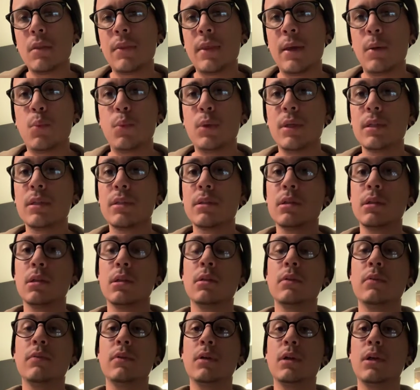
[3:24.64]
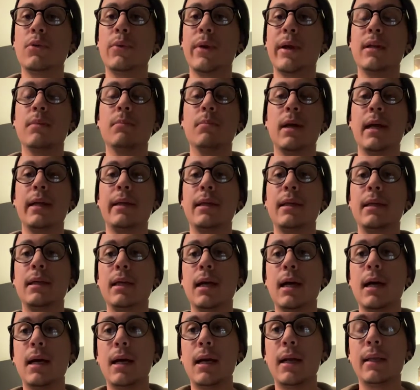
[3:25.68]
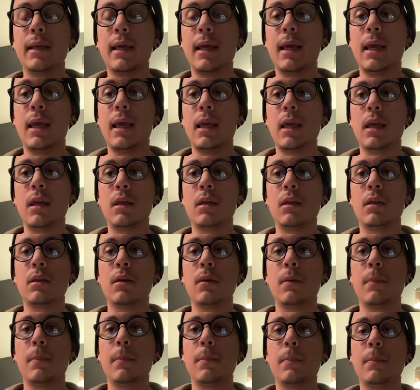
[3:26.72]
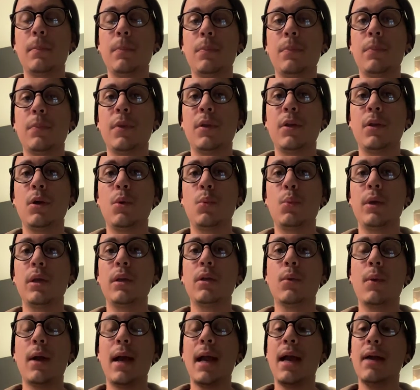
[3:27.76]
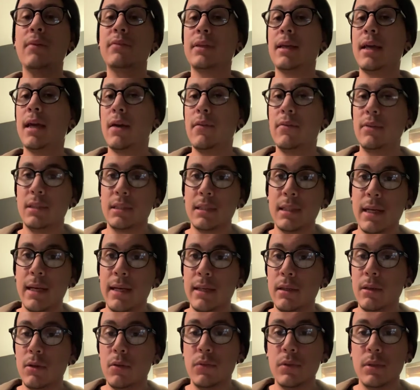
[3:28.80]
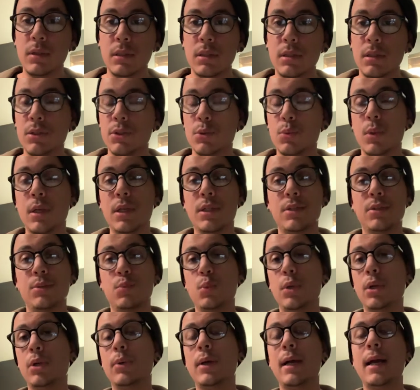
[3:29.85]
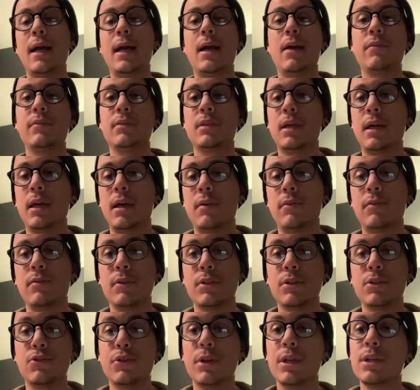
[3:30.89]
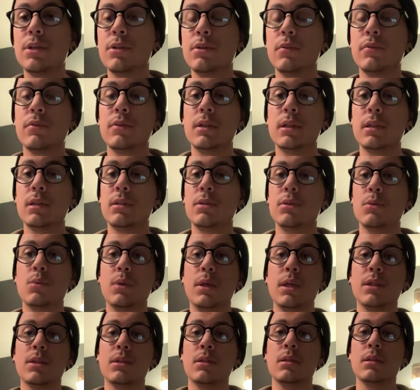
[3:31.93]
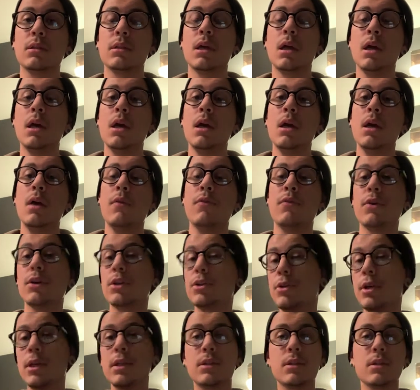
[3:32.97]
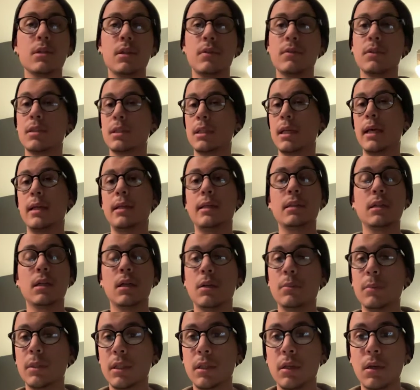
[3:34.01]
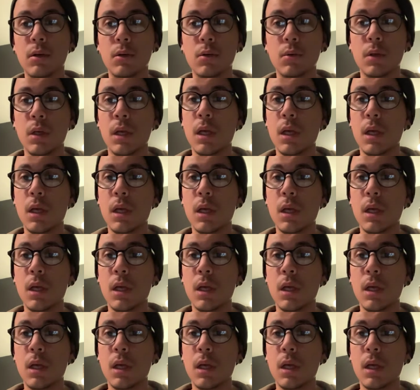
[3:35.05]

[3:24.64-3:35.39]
we serve a great and mighty God, and we don't have to have anxiety over these situations. We don't have to have frustration over these situations. Frustration and anxiety come and go.